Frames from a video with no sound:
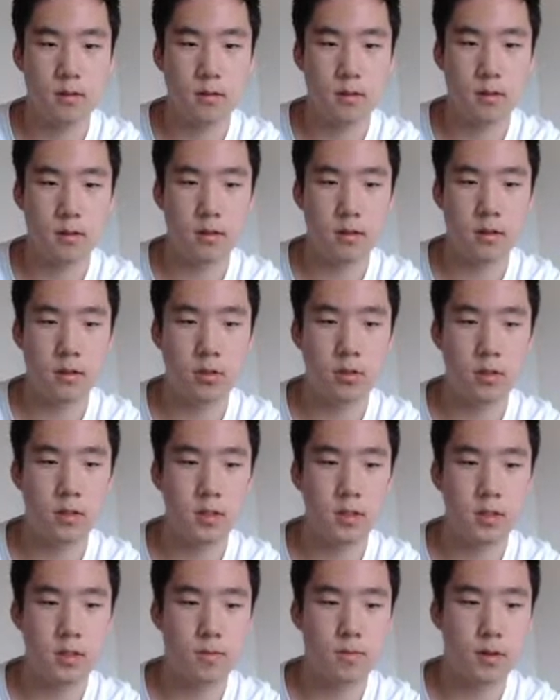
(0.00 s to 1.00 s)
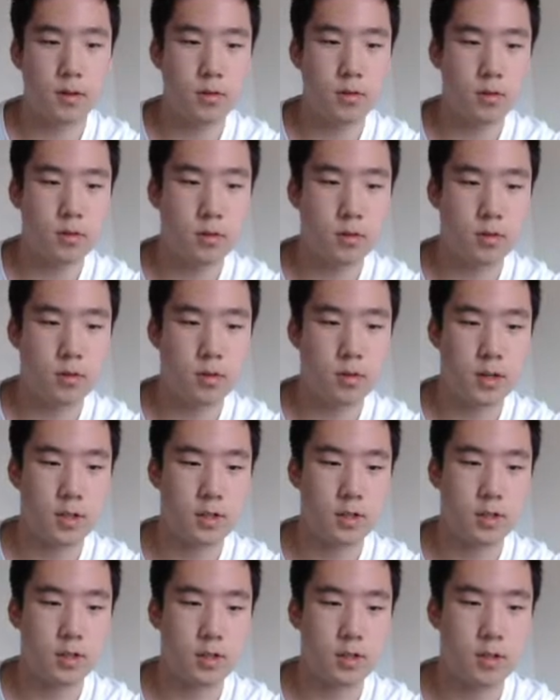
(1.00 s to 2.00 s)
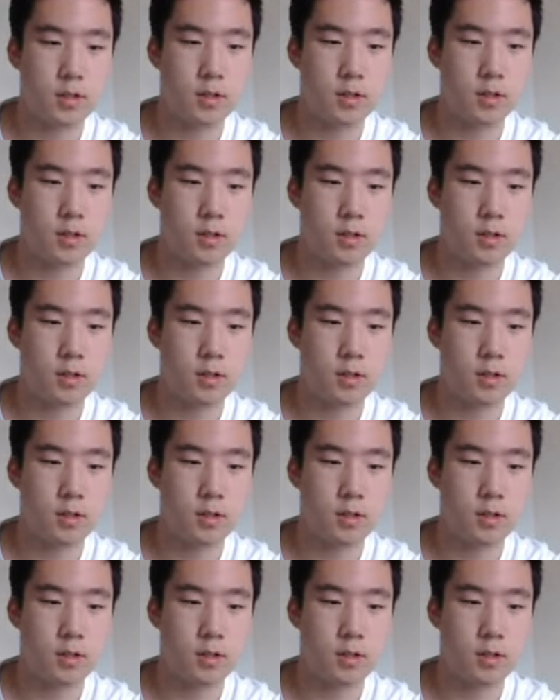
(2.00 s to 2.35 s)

the string explosion question.